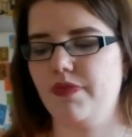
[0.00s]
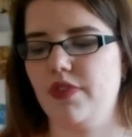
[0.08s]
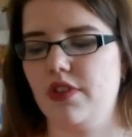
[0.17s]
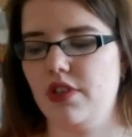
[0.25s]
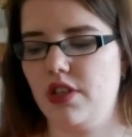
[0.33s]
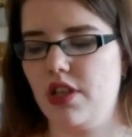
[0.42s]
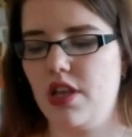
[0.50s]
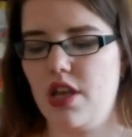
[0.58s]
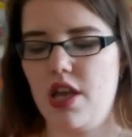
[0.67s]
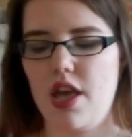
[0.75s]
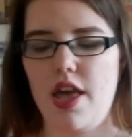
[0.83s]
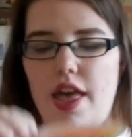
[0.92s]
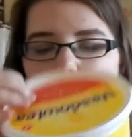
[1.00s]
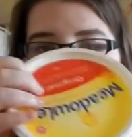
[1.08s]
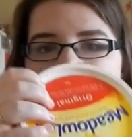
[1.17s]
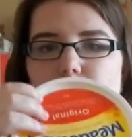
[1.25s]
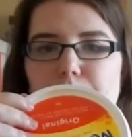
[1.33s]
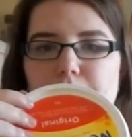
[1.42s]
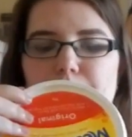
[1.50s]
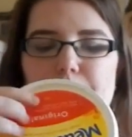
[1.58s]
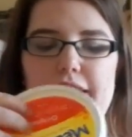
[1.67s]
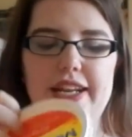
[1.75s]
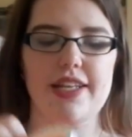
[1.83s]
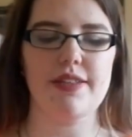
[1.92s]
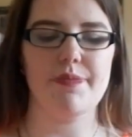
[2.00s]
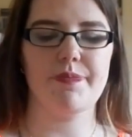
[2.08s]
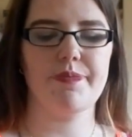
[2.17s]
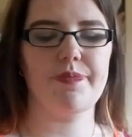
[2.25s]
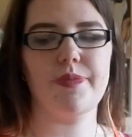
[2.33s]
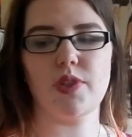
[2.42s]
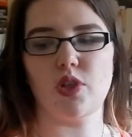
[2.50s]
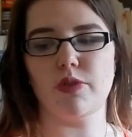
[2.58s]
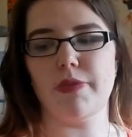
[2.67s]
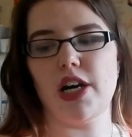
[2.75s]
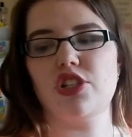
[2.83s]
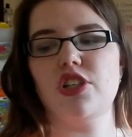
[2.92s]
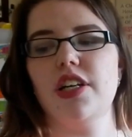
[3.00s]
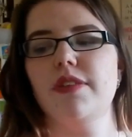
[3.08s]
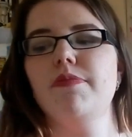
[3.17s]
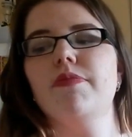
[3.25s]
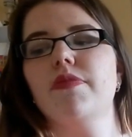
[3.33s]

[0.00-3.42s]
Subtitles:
a cup of butter or margarine,